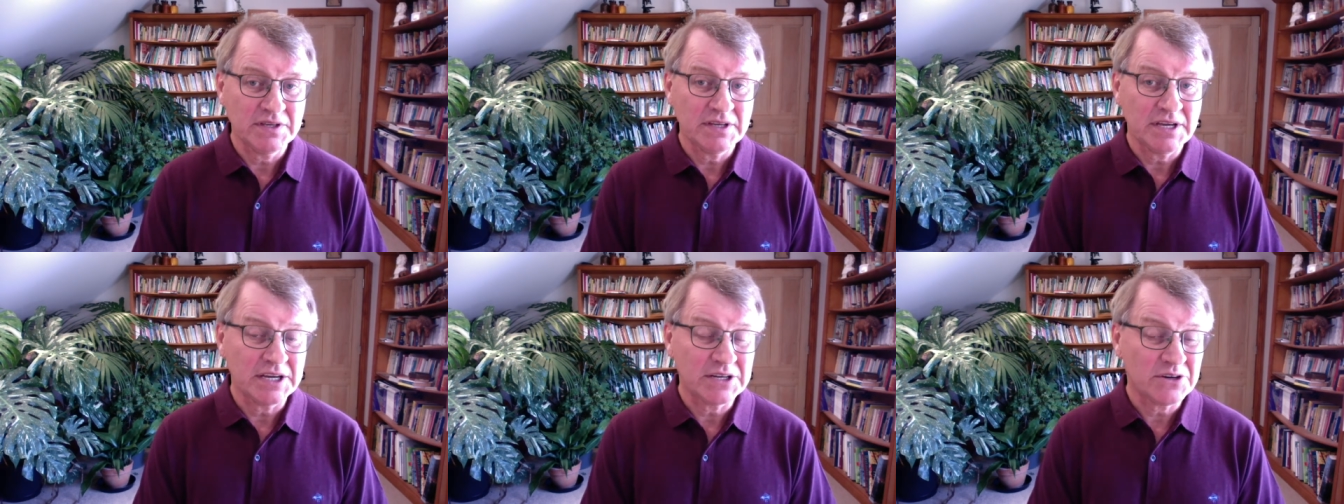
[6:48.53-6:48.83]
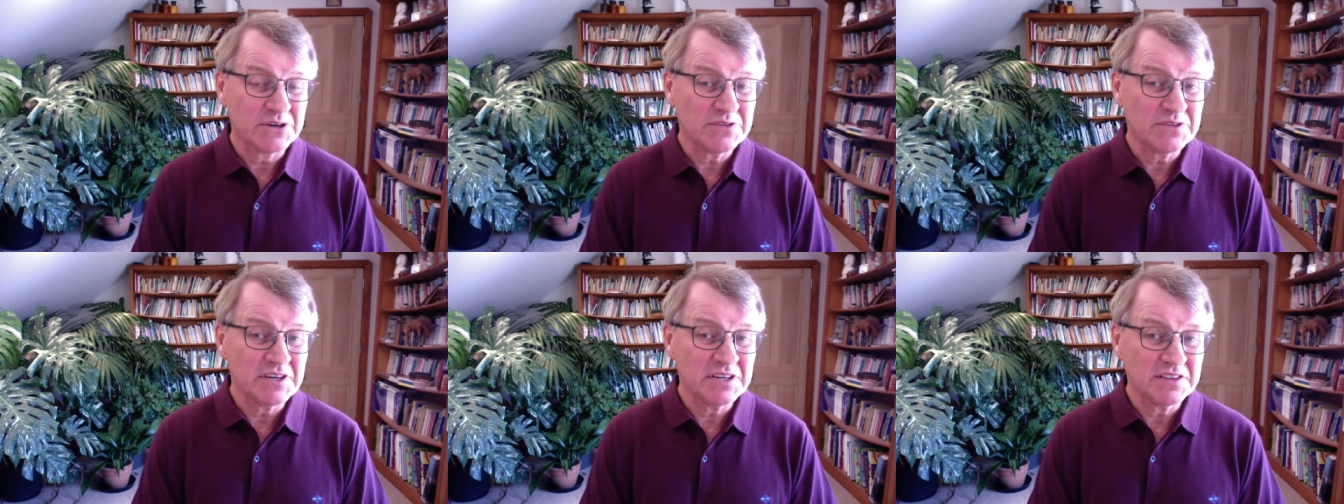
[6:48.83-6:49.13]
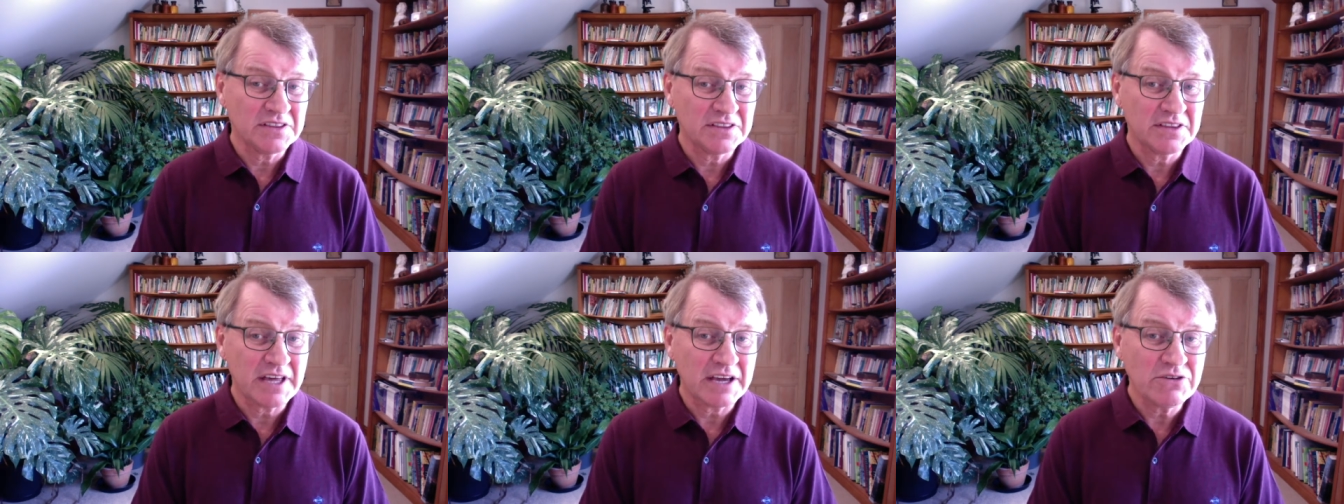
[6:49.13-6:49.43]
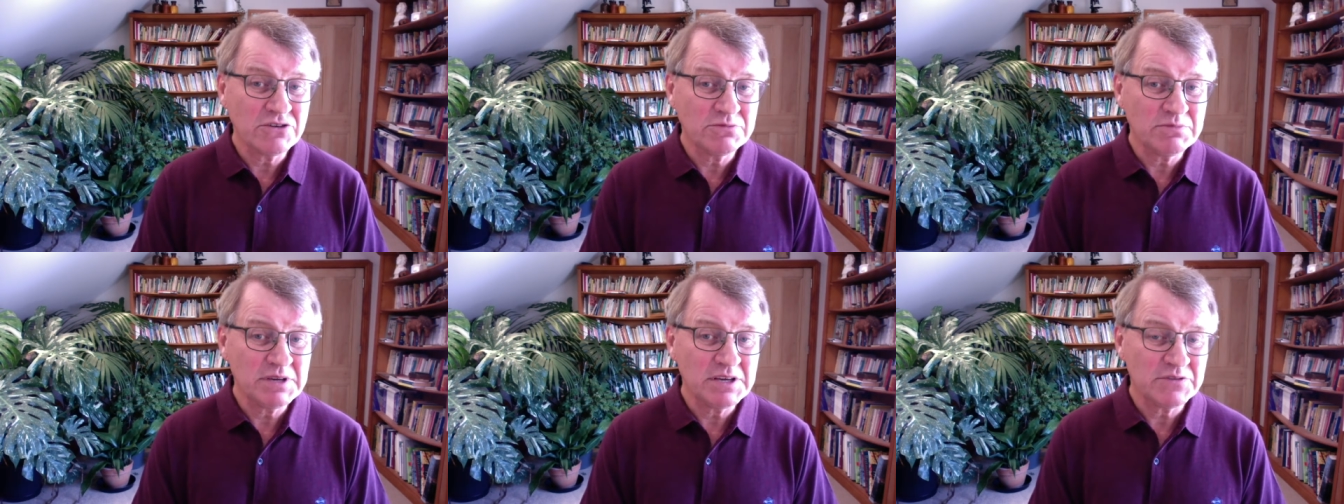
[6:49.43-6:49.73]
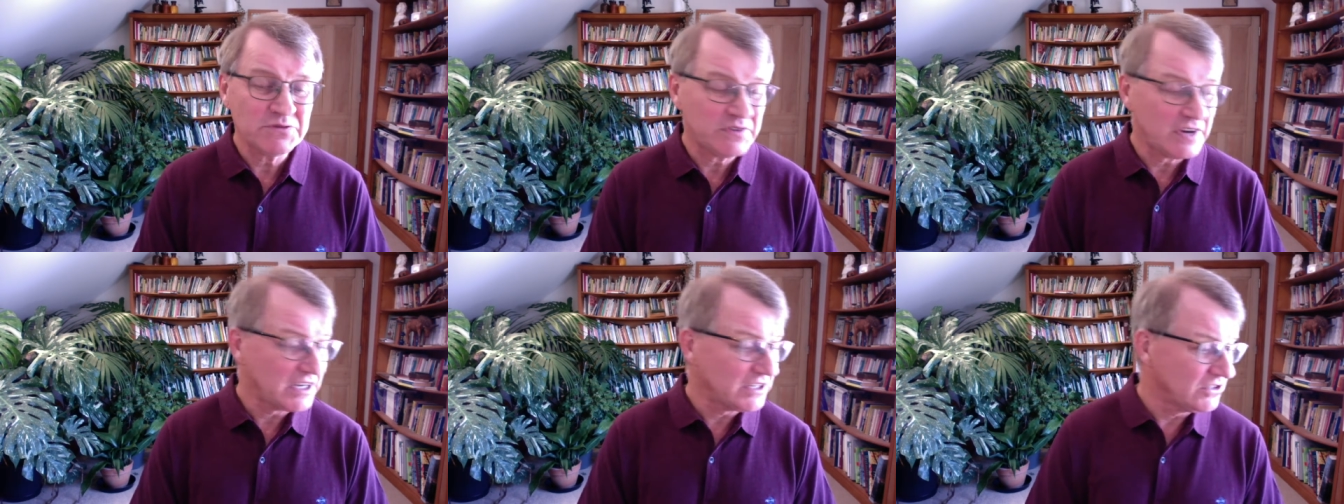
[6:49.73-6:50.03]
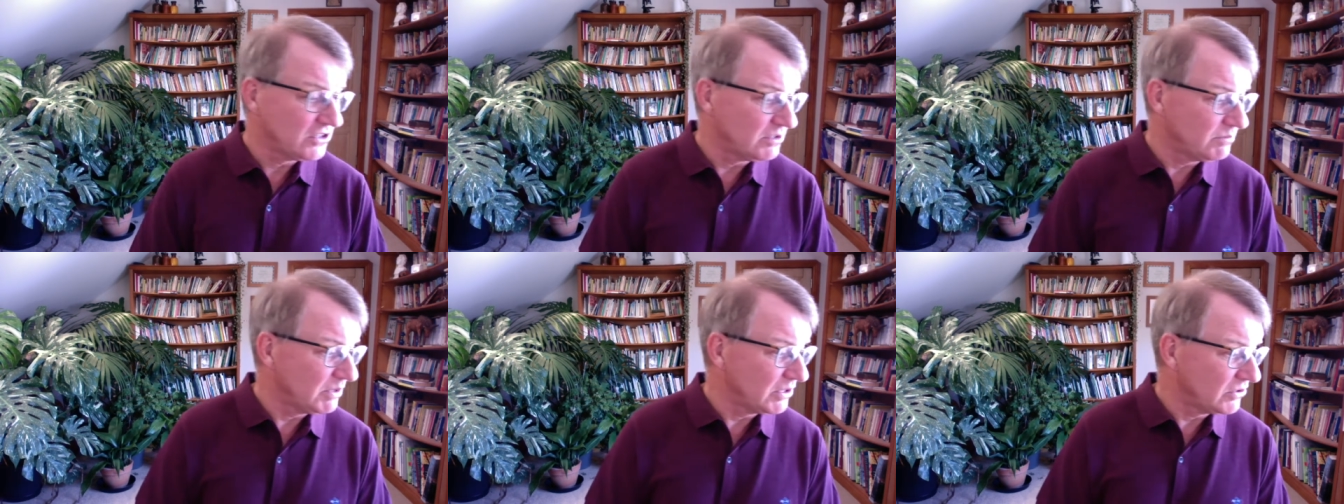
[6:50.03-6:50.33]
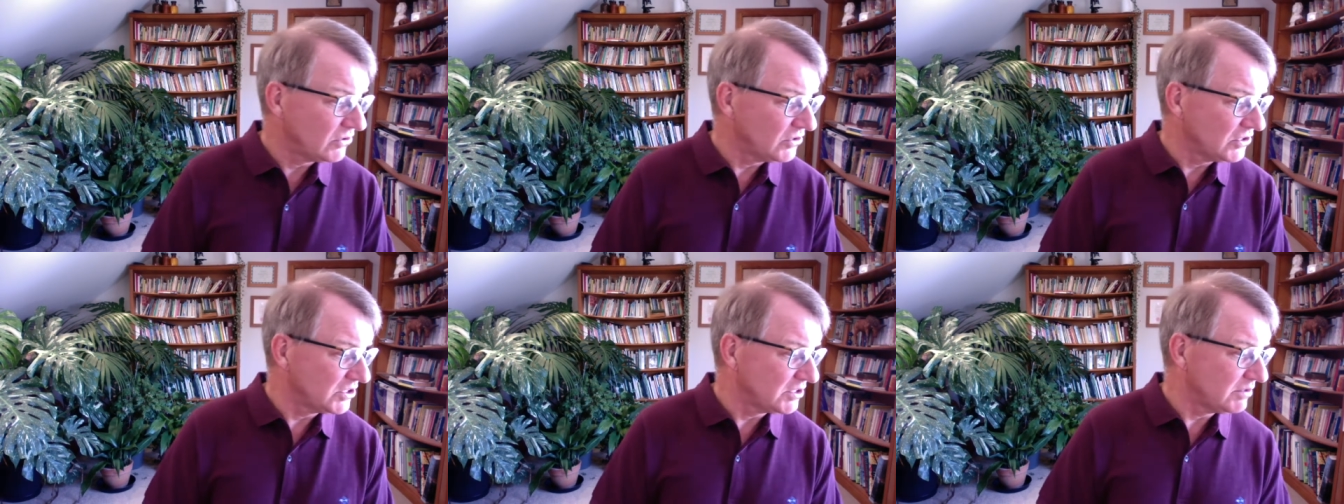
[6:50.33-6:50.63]
And I think they would be affected
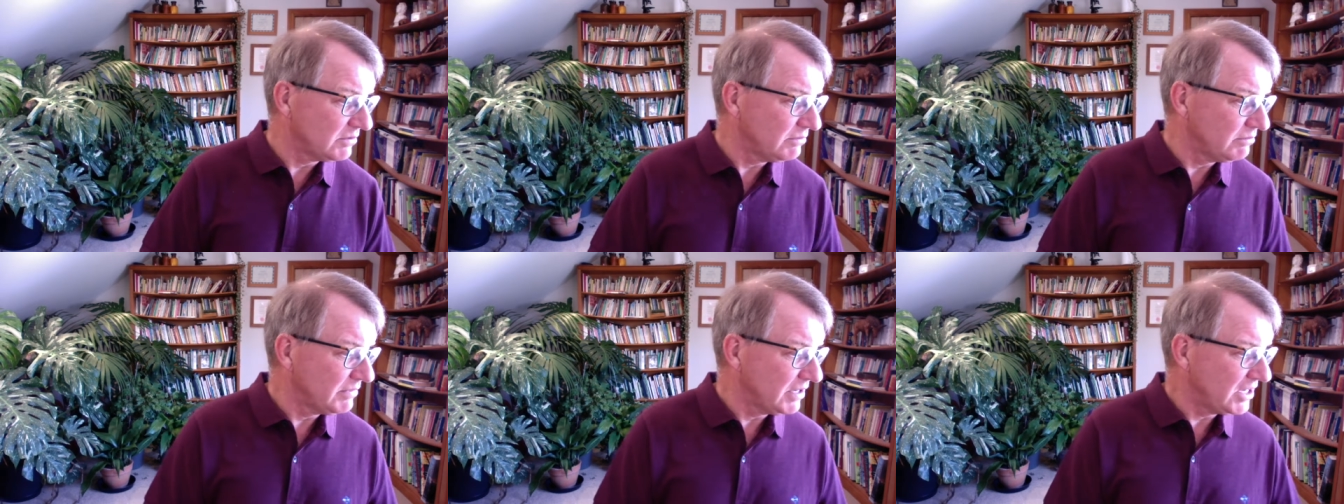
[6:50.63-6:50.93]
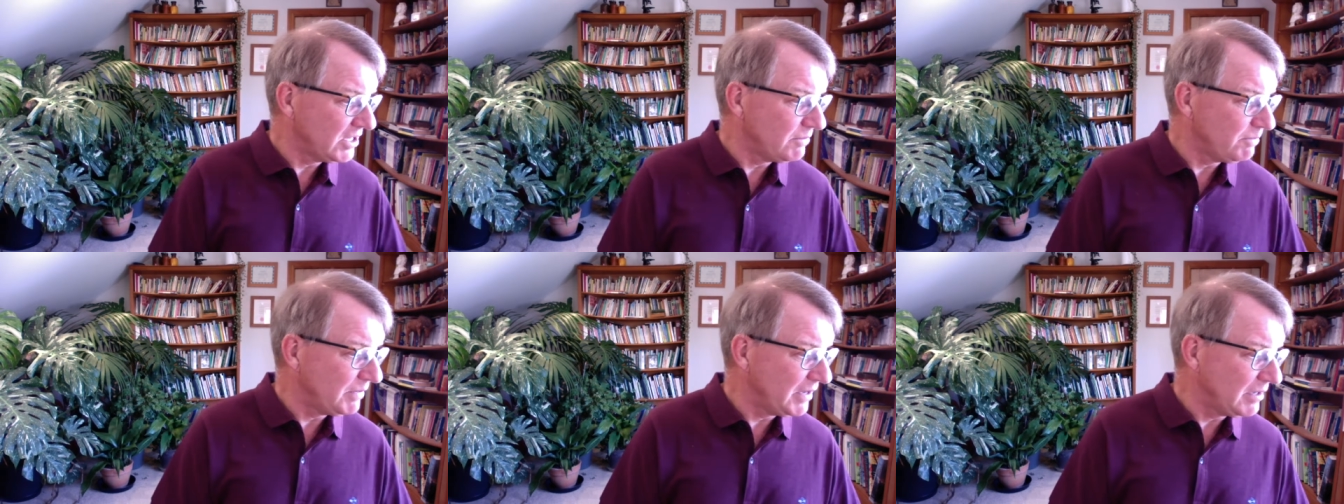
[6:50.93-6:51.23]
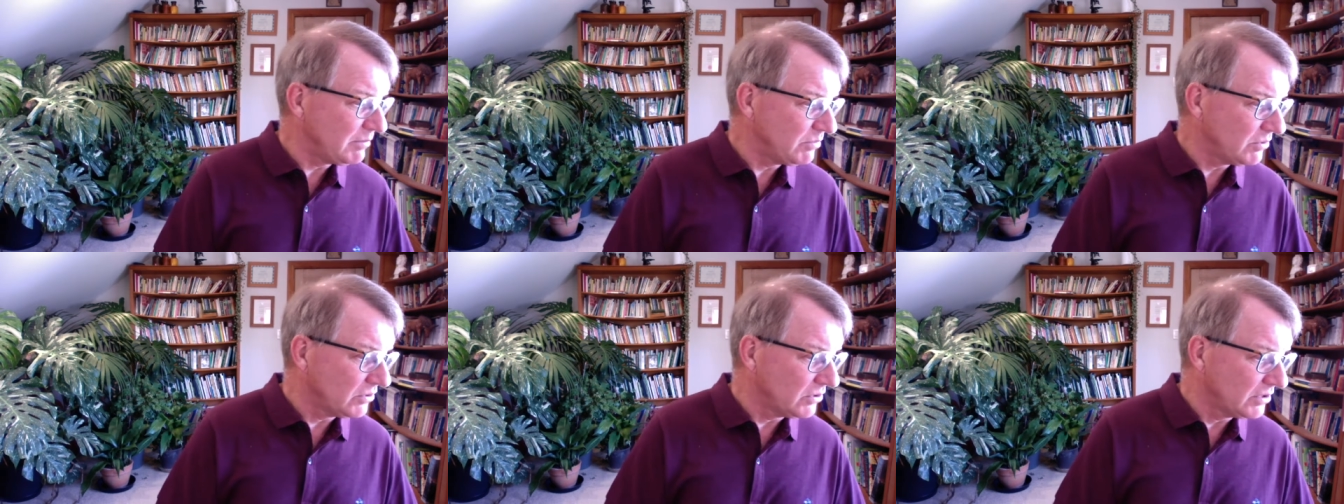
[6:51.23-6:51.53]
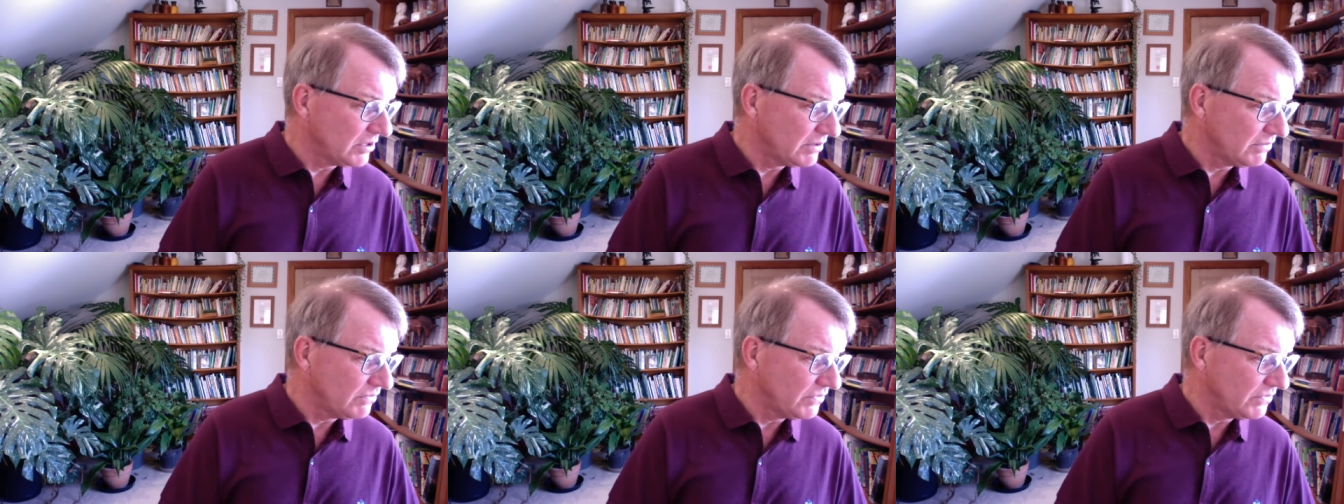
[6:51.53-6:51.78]
because many people